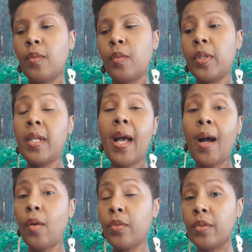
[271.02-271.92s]

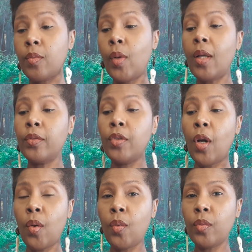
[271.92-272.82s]
renowned, well
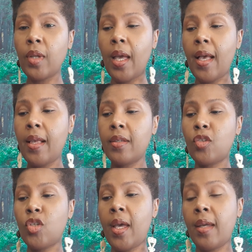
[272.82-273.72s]
known as
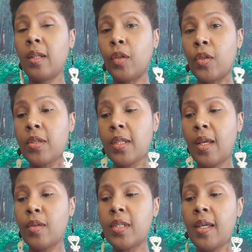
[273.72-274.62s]
channelers, and
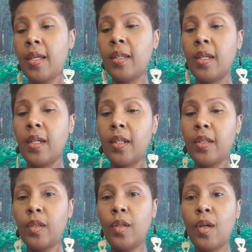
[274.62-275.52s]
I'll say,
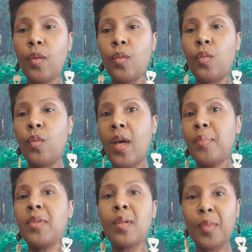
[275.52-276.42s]
you know,
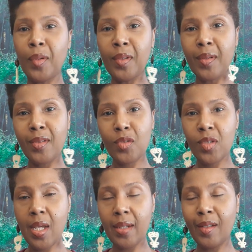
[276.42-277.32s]
reputable
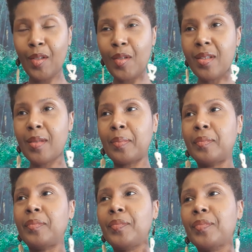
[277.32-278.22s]
channelers.
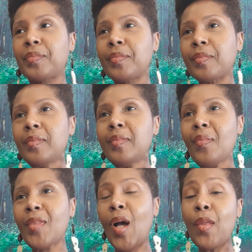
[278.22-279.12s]

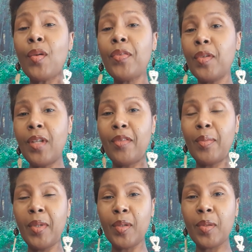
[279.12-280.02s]
Although if you're not
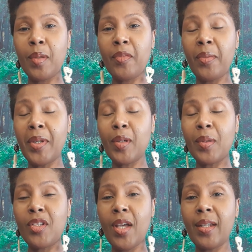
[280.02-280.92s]
familiar familiar
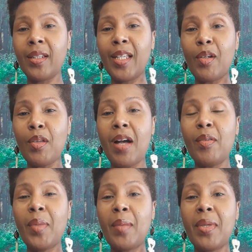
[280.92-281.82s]
with channeling or you
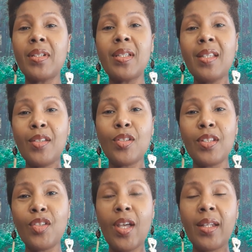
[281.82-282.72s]
haven't paid much attention
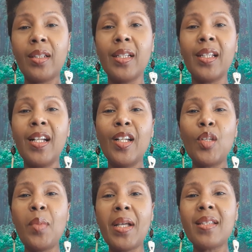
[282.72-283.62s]
to channeling,
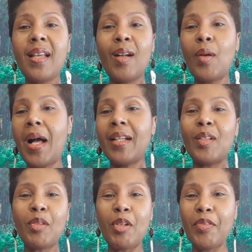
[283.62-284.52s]
you might say, "Well, I
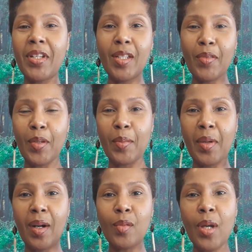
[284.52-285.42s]
don't know if any of them
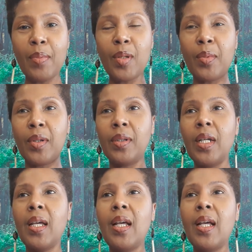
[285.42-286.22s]
are reputable."